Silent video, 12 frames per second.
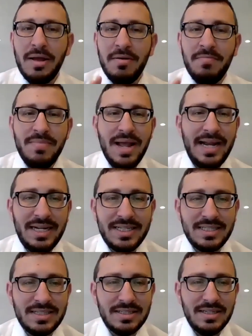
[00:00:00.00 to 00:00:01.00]

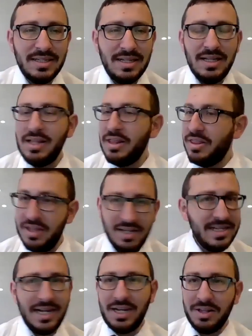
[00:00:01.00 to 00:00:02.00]
makes the
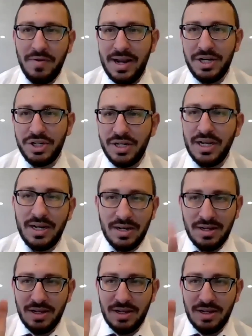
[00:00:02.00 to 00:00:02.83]
declaration,